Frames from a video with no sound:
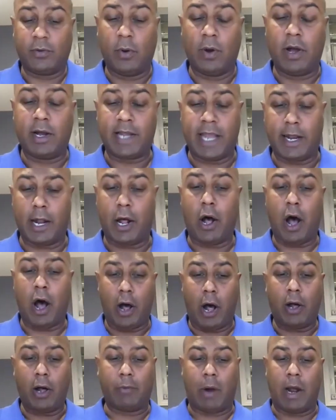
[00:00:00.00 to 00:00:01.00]
again,
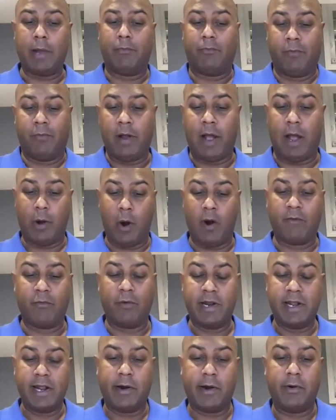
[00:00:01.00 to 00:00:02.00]
I know I've
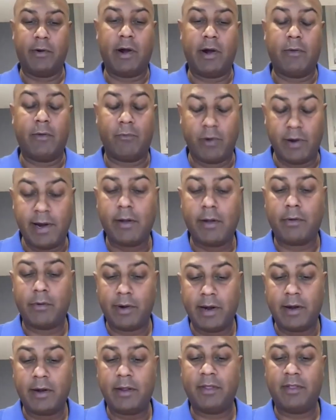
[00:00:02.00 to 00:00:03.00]

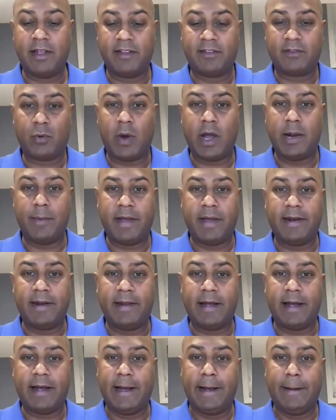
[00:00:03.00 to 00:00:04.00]
reiterated this quite a bit,
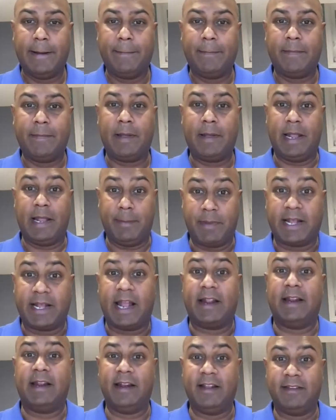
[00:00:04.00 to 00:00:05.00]
but
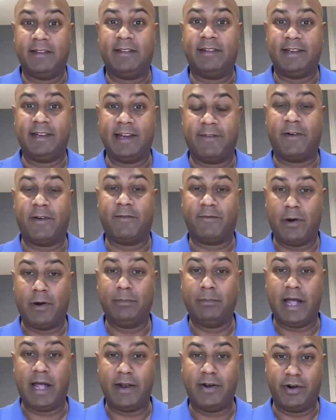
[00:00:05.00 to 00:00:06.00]
again, it is different from
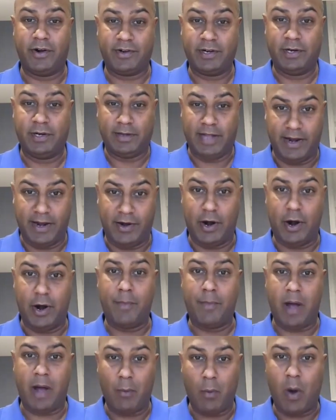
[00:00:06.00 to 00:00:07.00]
lender to lender.
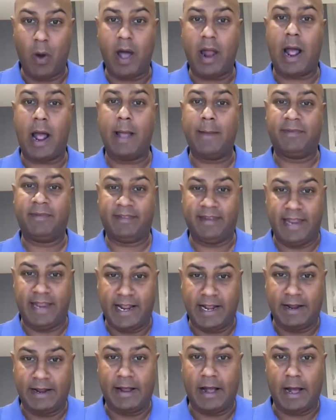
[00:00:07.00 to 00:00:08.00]
But what I'm seeing,